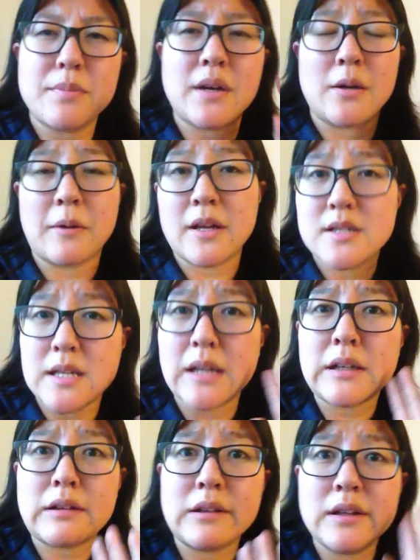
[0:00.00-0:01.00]
But anyway,
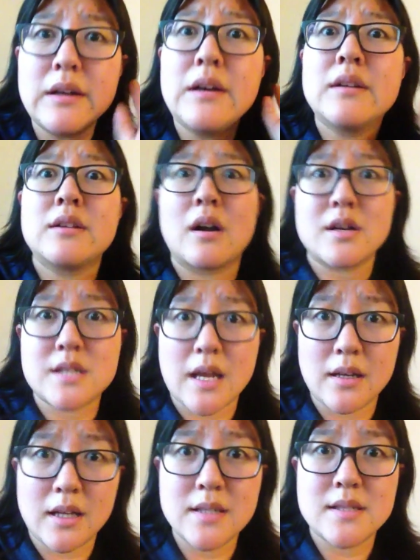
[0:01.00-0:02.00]
technically, there are
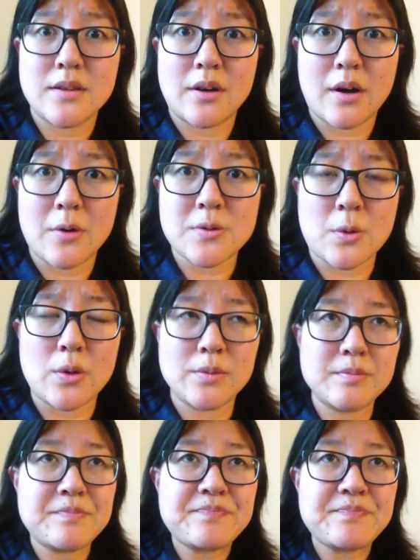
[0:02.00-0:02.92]
10 kids in their household.